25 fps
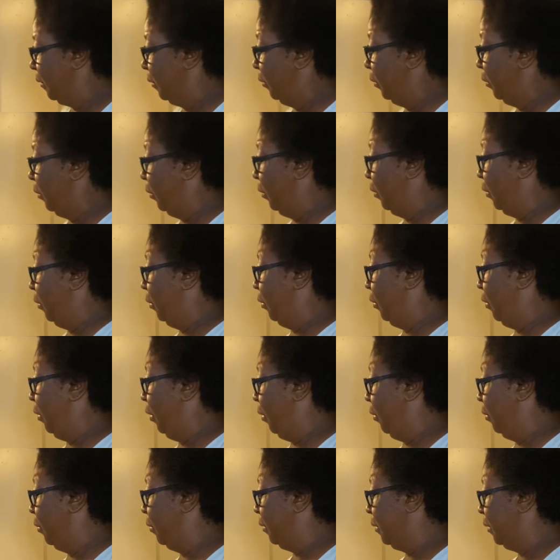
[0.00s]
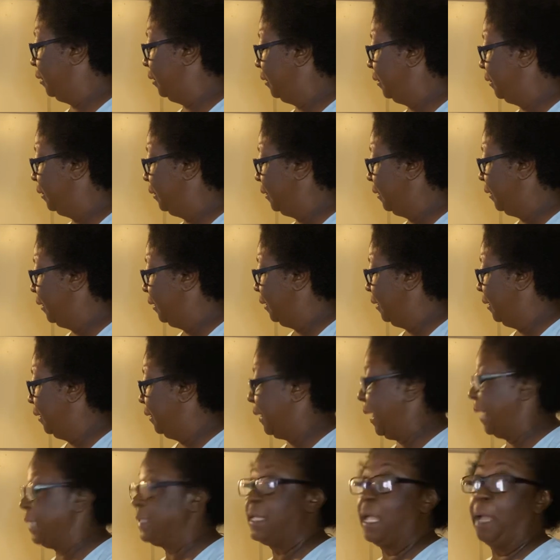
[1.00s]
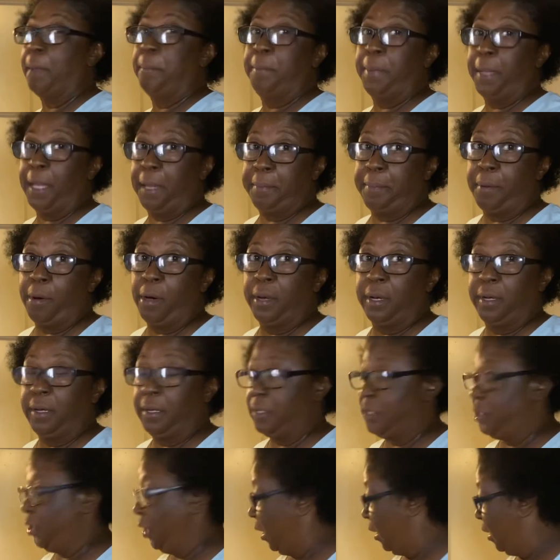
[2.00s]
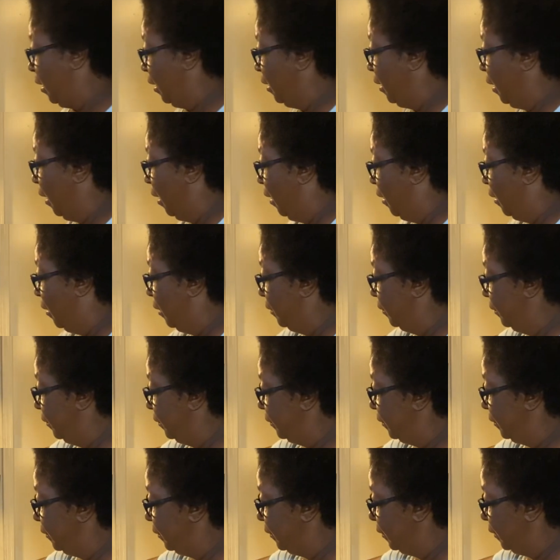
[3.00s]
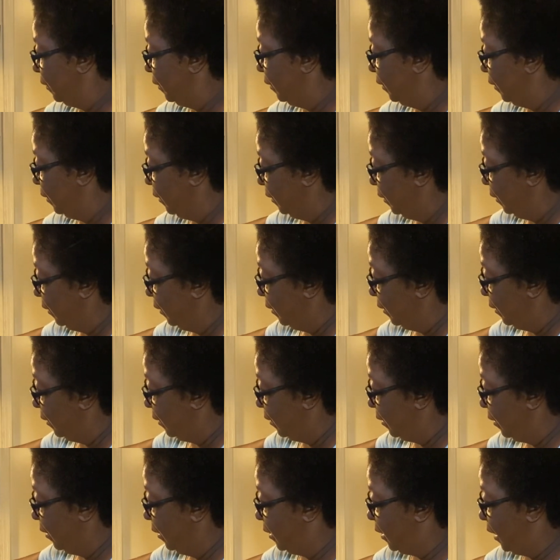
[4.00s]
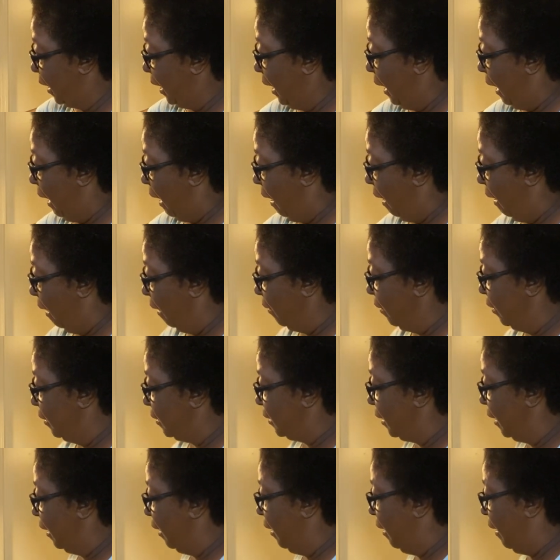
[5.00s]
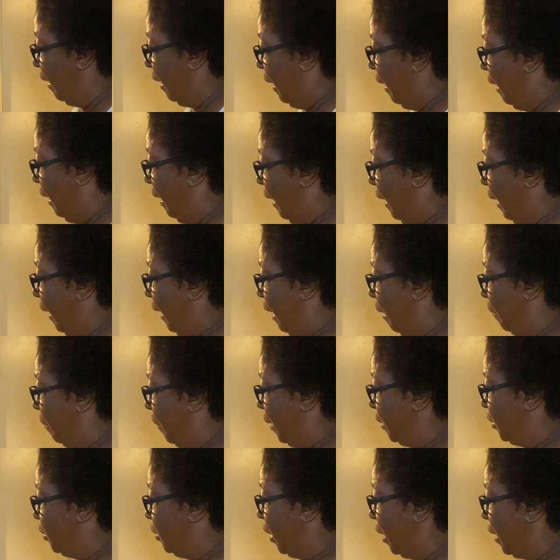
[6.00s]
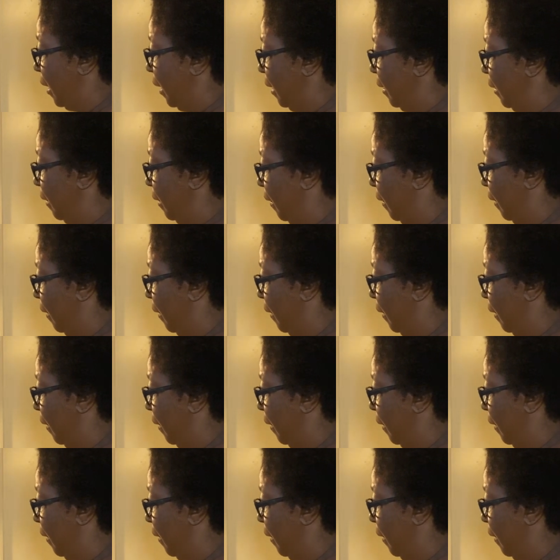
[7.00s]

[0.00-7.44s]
Ooh, that's that big part of the chicken, y'all. You see how I had my chicken,